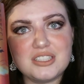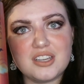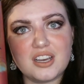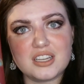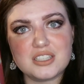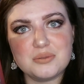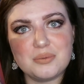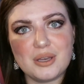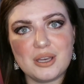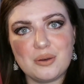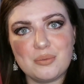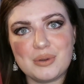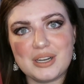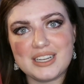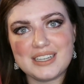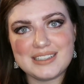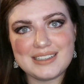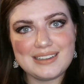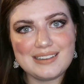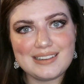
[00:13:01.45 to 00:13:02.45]
talked about,
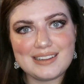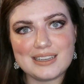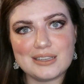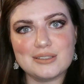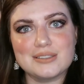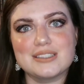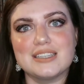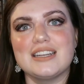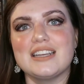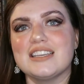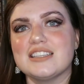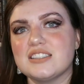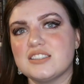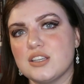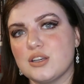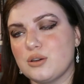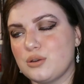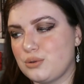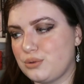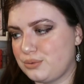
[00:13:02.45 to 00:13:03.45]
but I didn't think I was gonna get
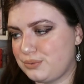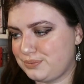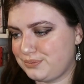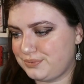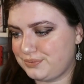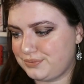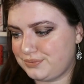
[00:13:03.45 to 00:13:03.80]
so